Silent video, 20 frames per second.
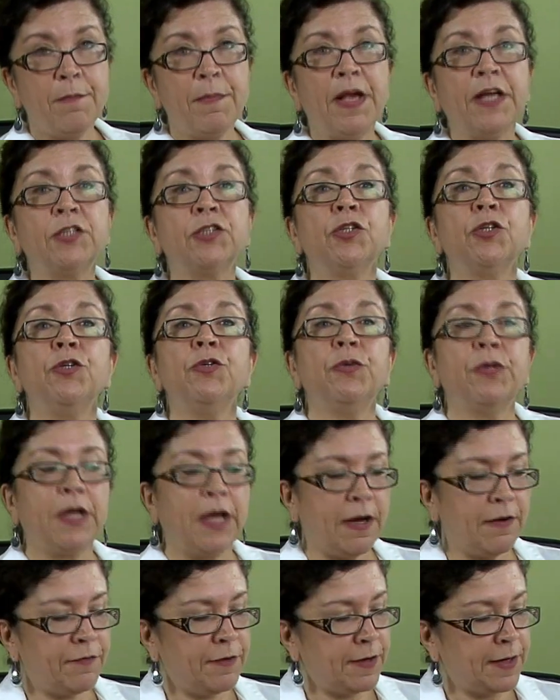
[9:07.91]
Make sure you
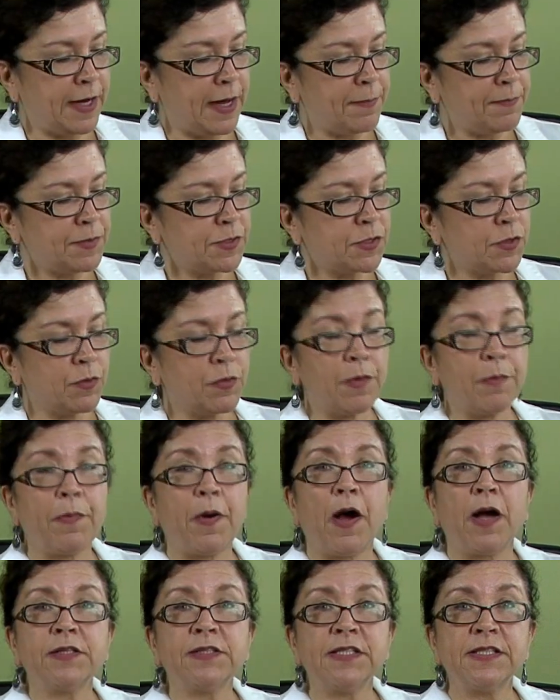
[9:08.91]
cover it up so the
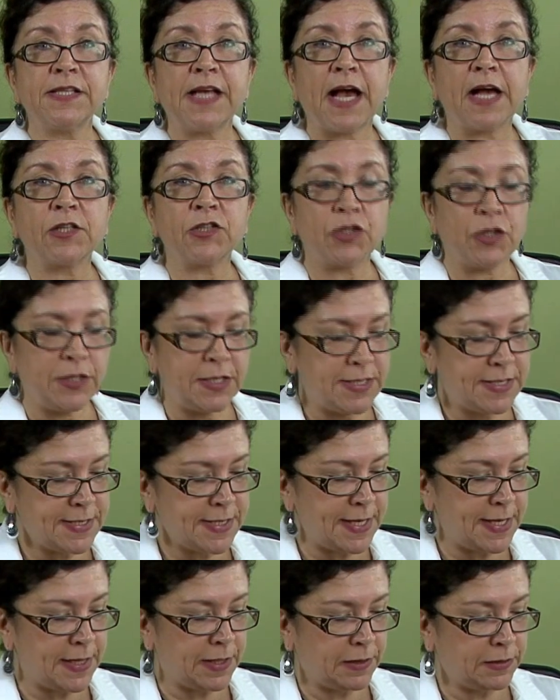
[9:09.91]
box is actually
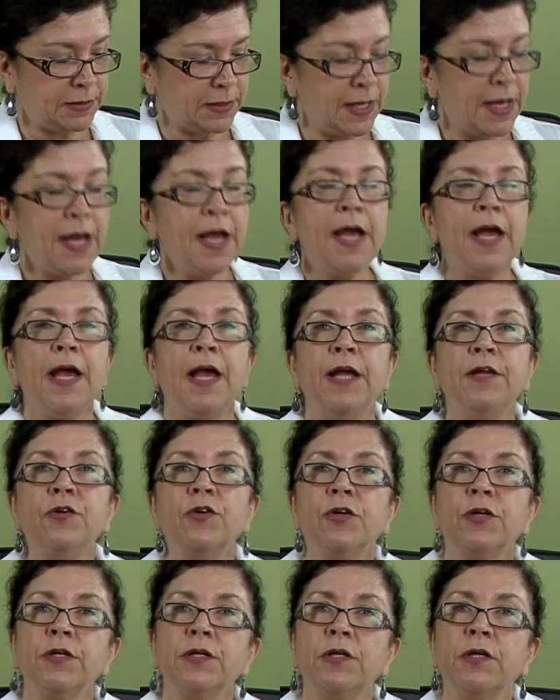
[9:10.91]
sealed. And
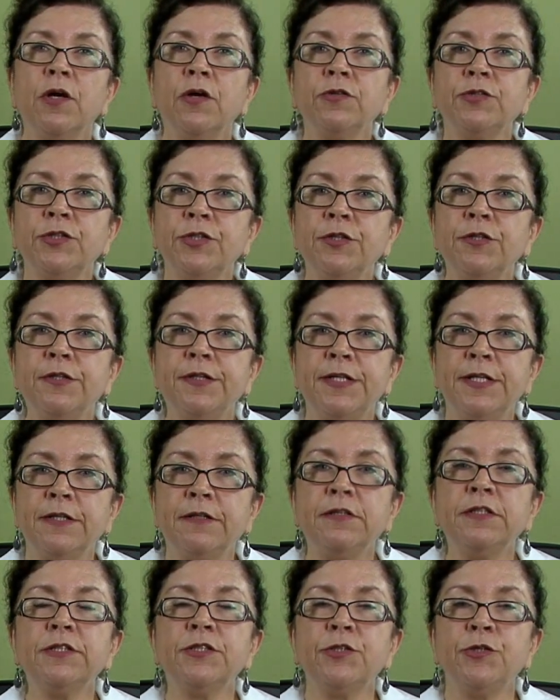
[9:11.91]
you're going to go to your
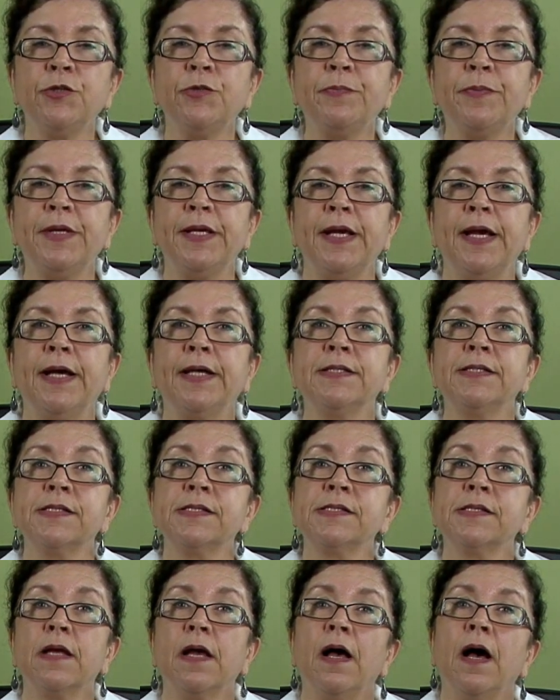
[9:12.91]
nearest
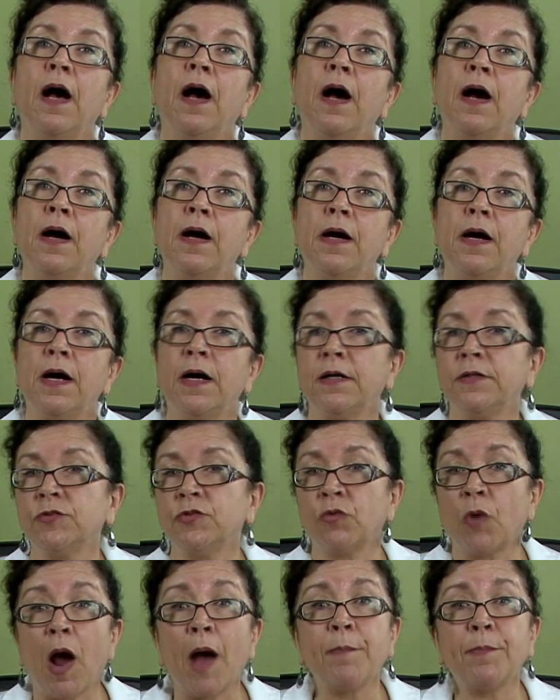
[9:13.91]
UPS
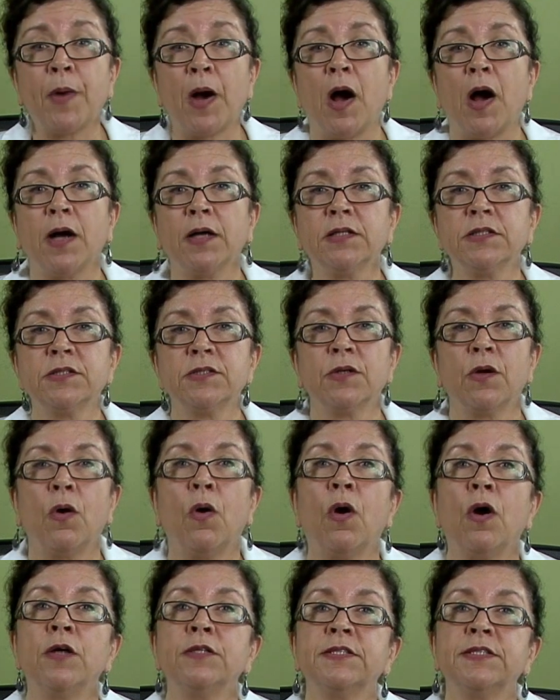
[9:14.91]
drop box
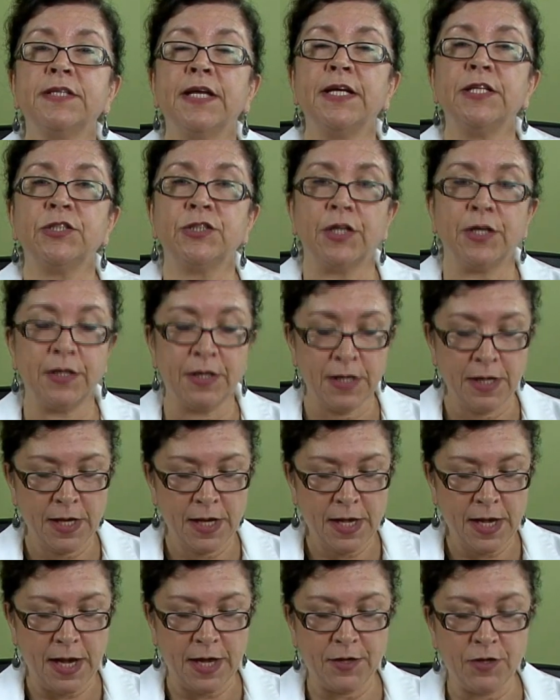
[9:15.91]
or station,
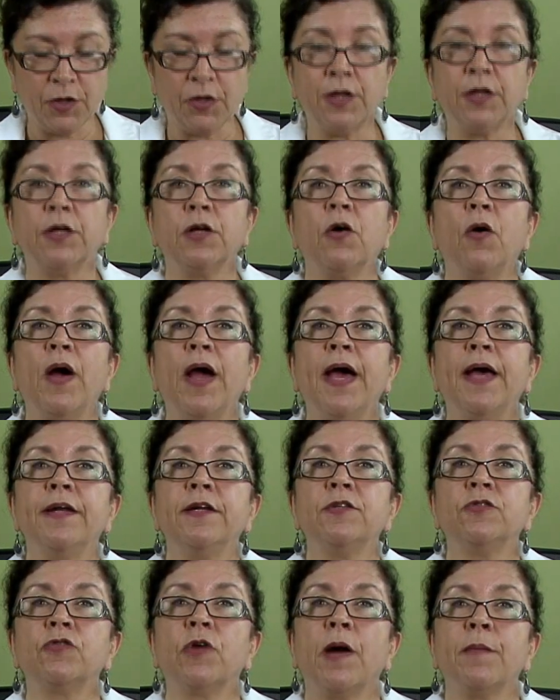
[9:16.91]
and you're going to go
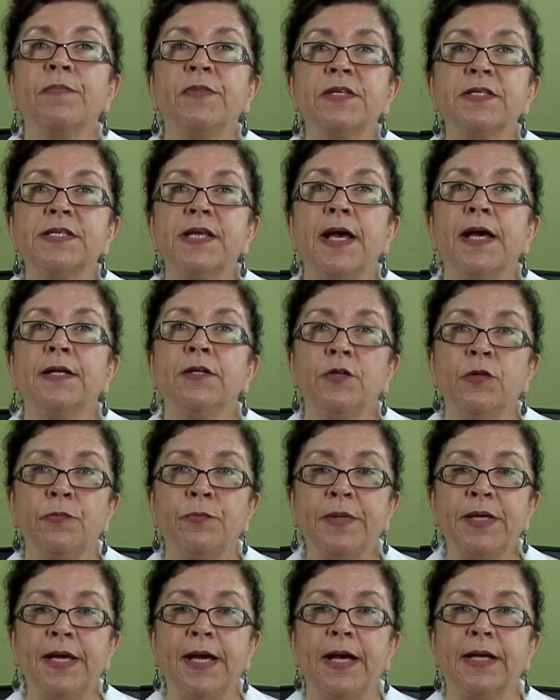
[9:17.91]
ahead and drop this at
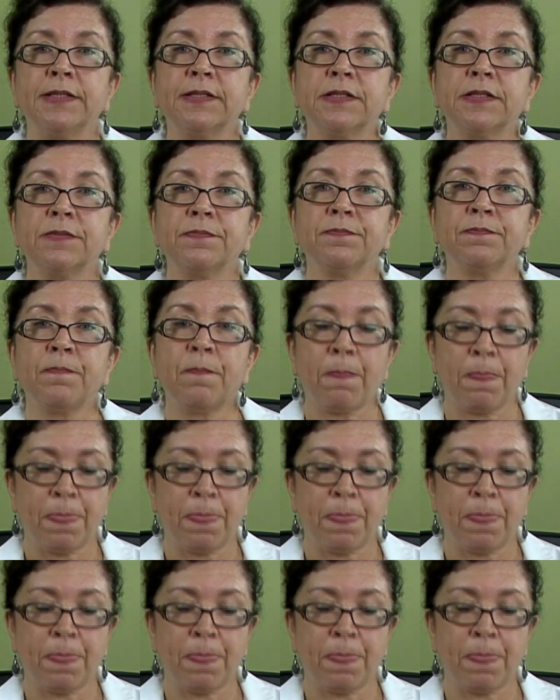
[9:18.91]
UPS.